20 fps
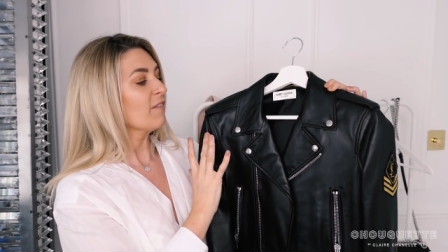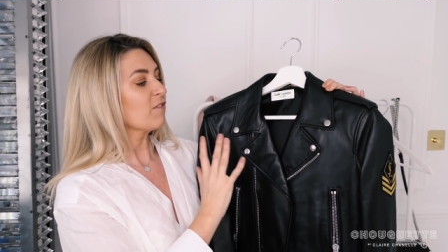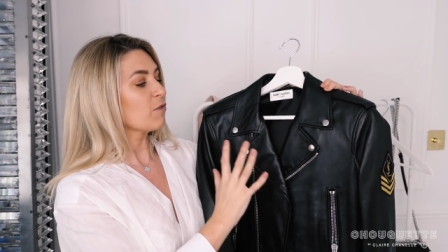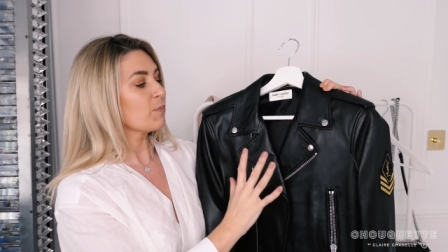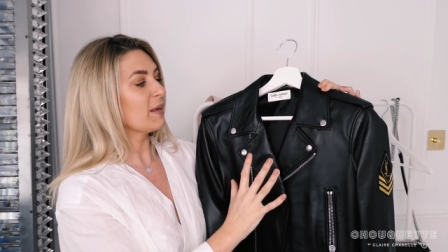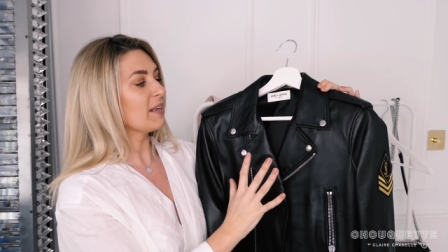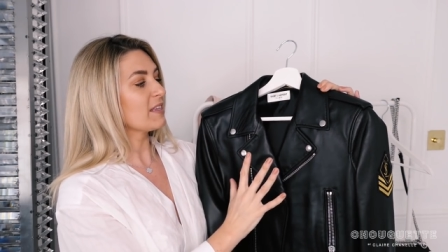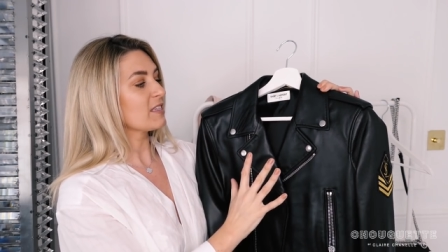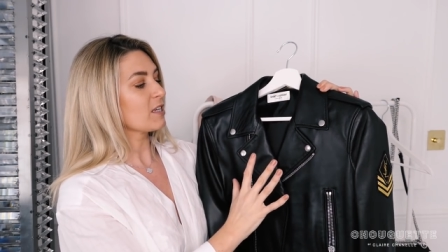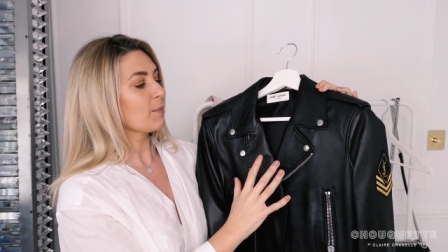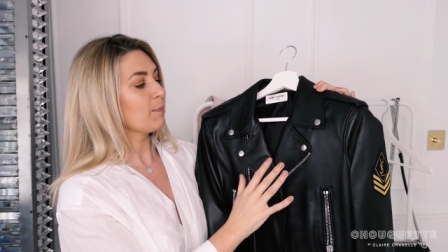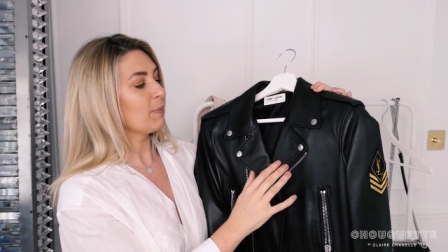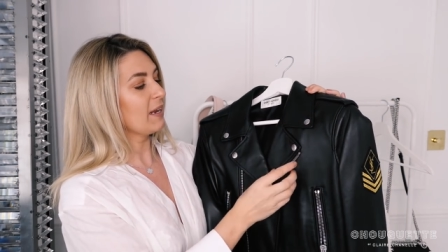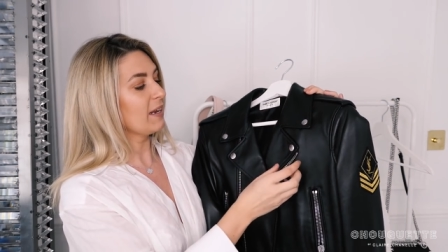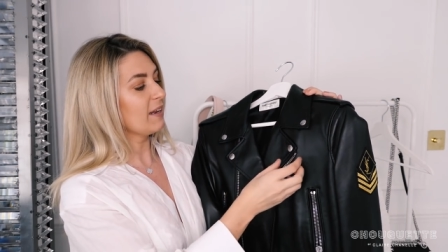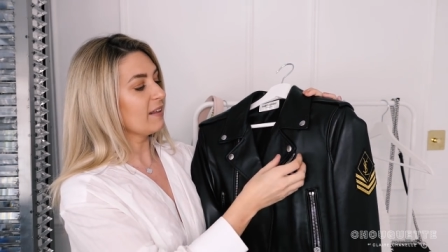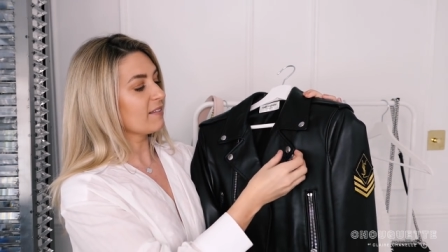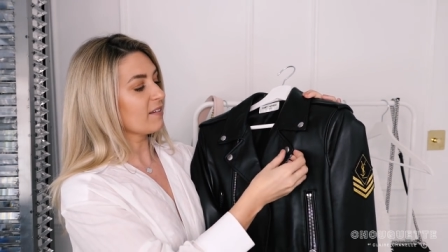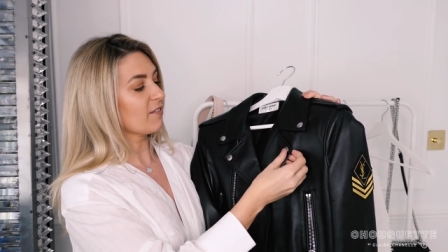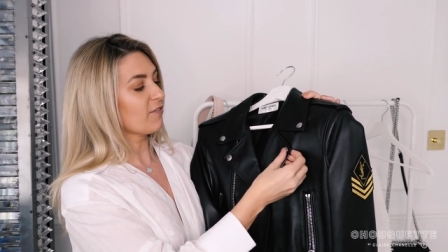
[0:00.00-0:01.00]
For me, it's
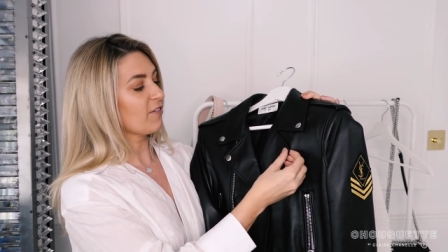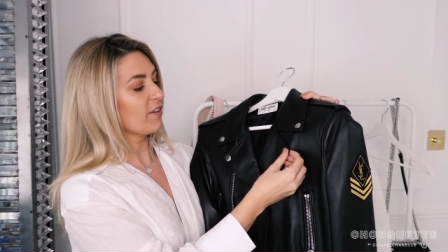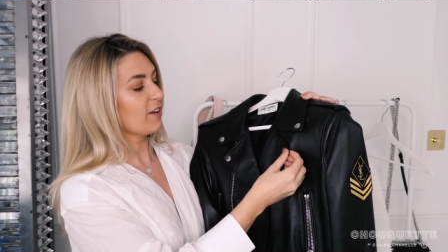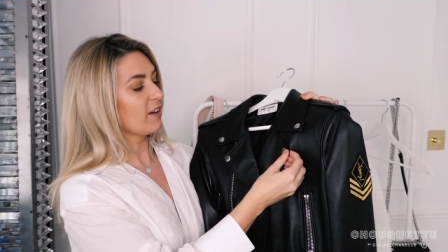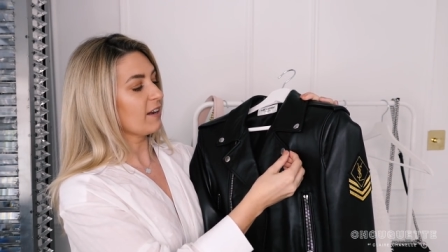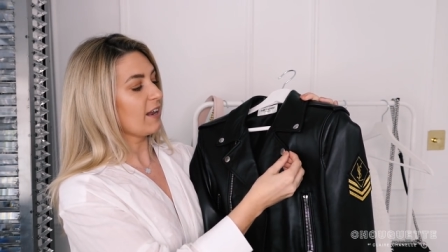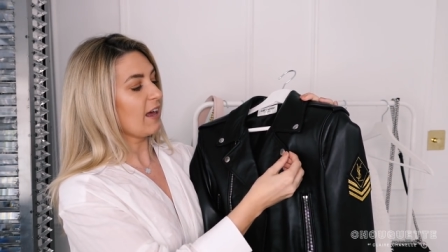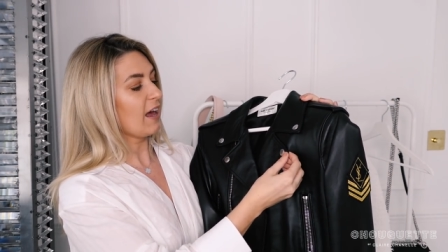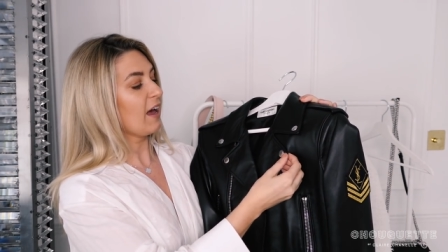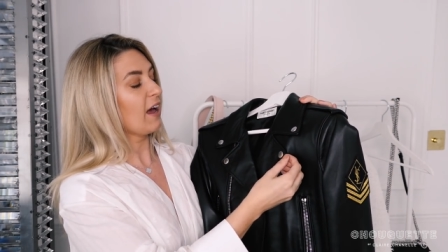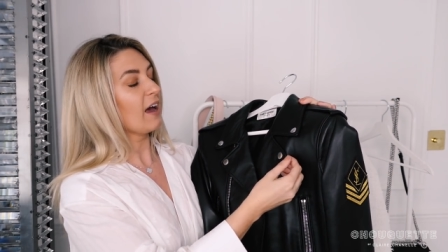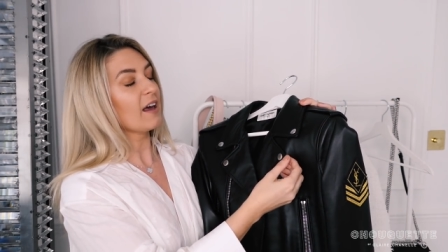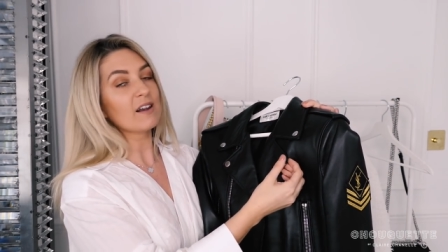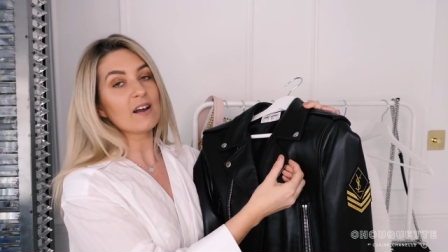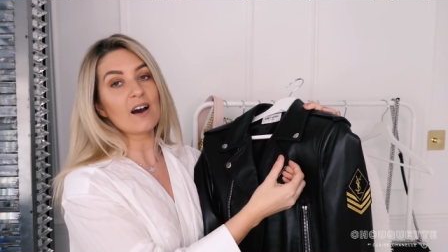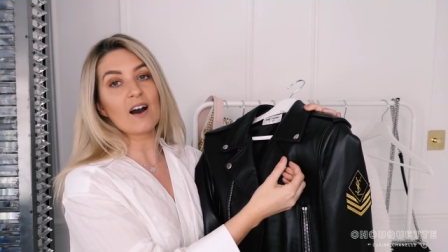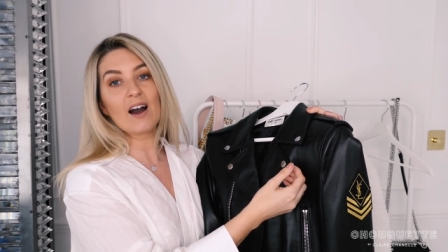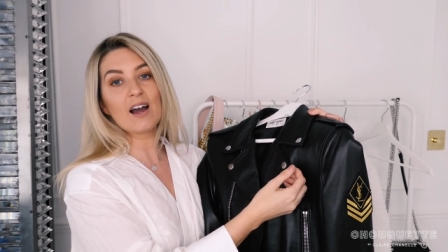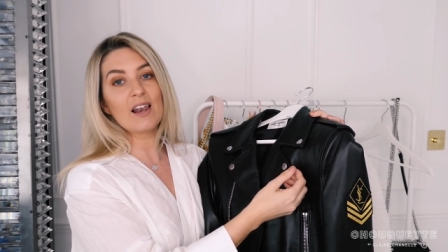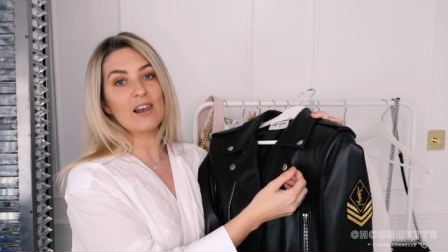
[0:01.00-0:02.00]
completely different,
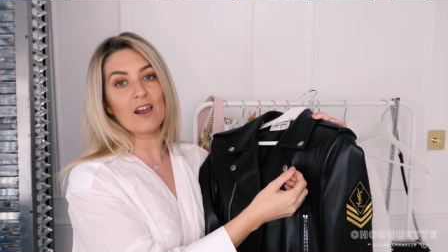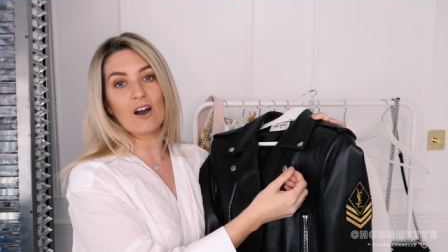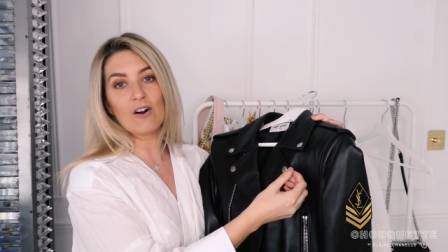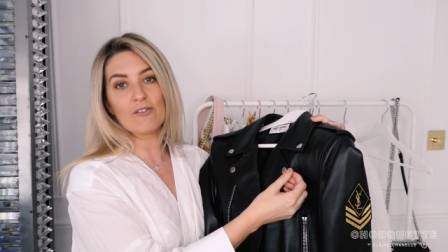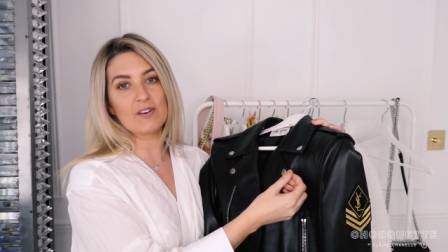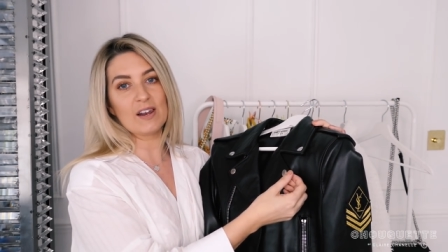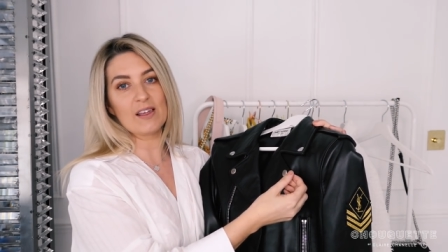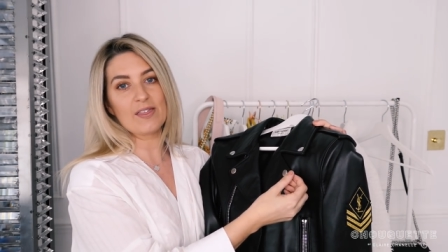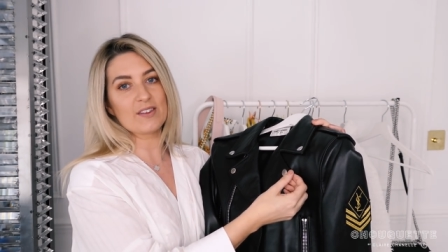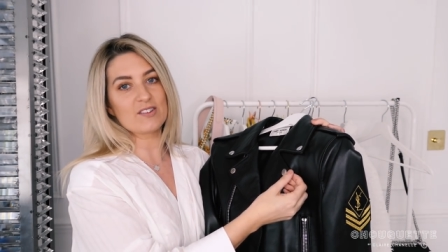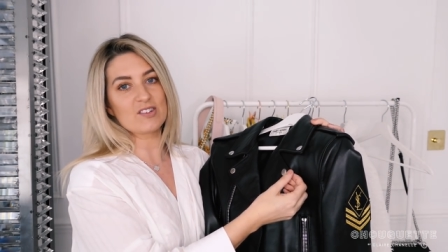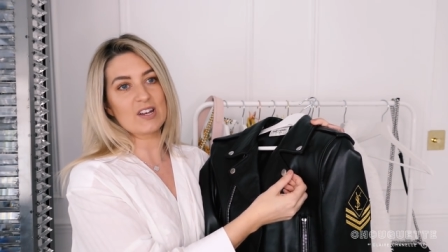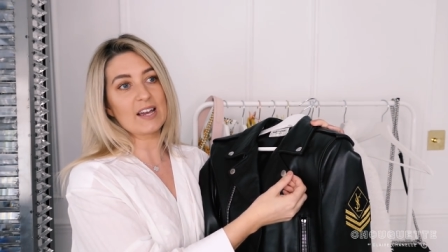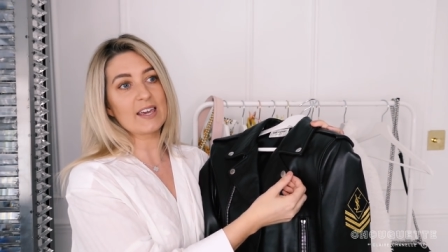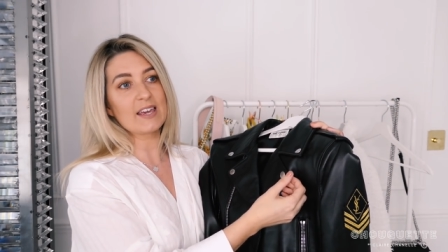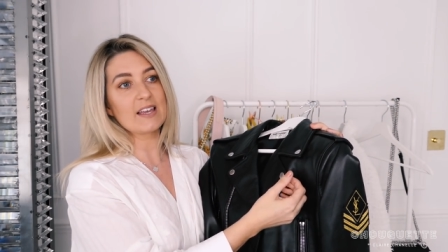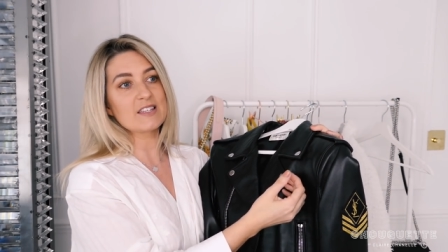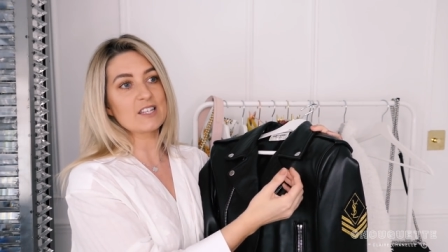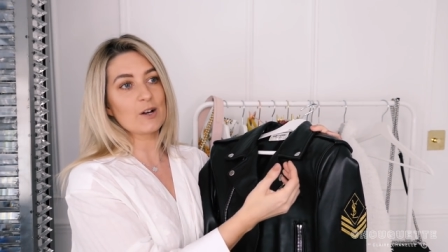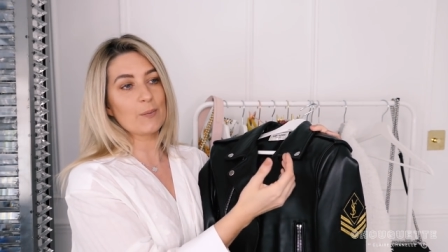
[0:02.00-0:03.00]
and I love leather
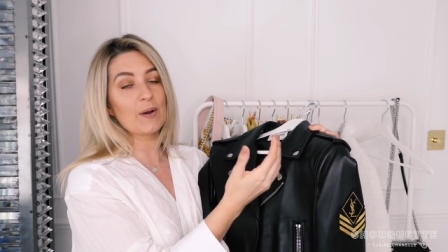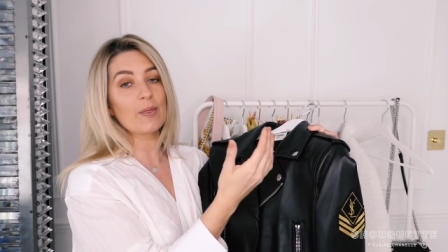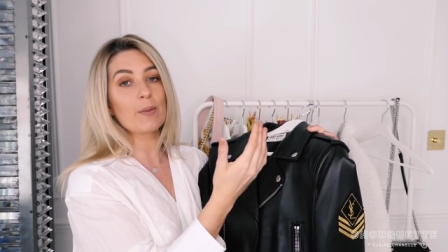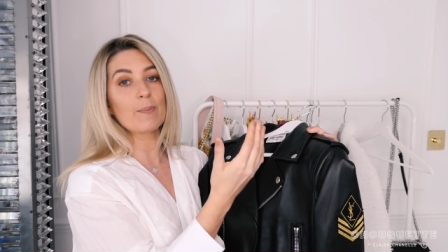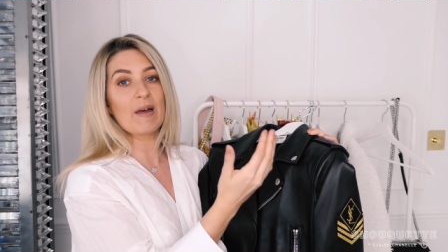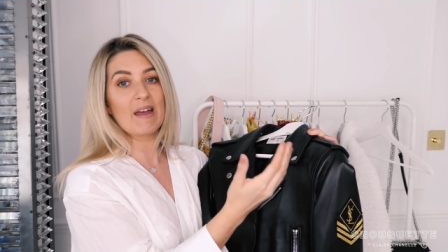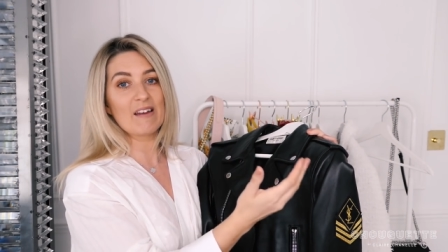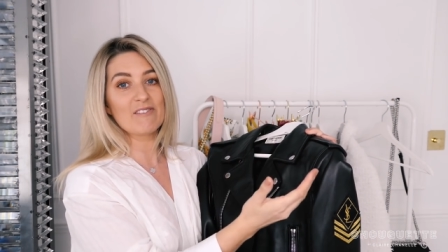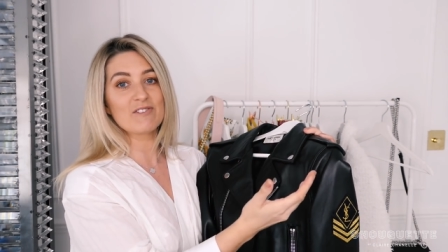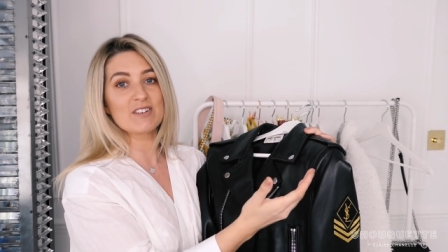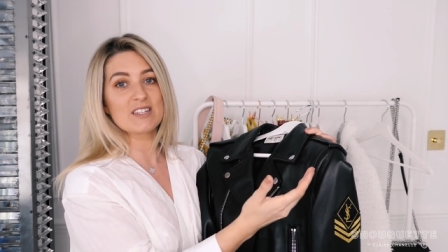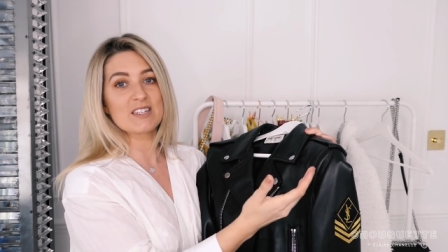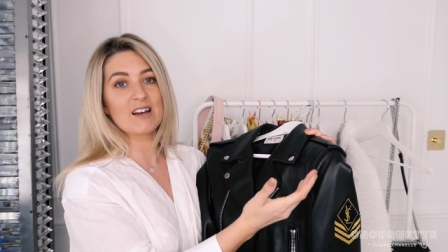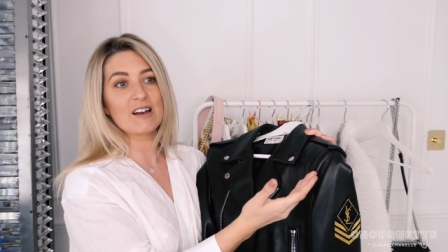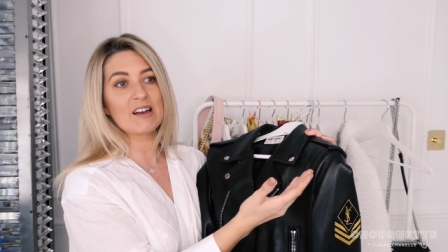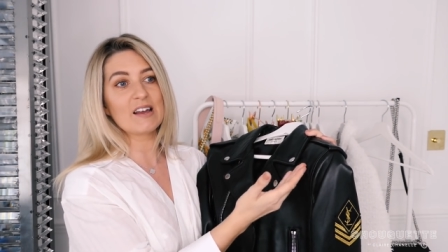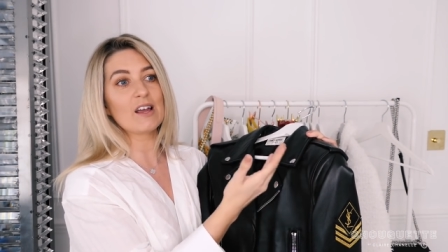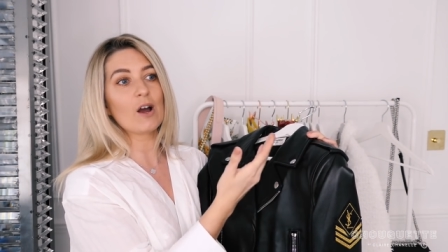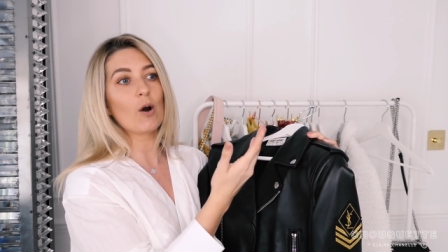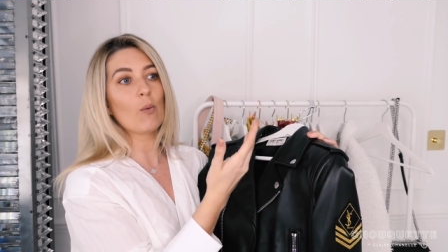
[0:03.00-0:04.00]
jackets. I wear them every
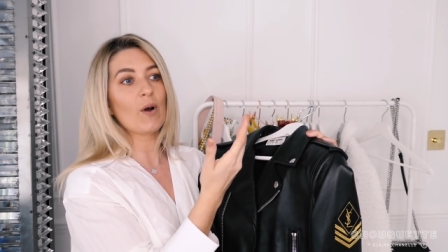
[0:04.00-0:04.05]
day.